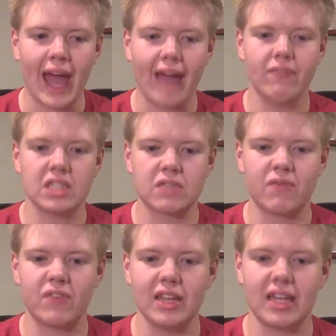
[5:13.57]
have this
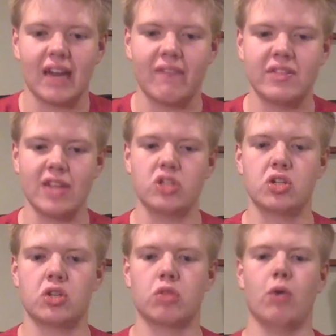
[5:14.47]
feeling of
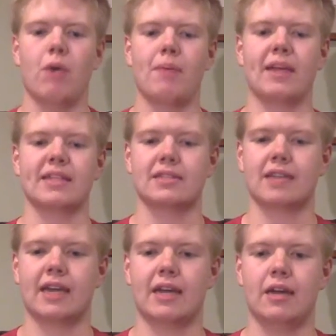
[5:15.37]
tension throughout because it's like,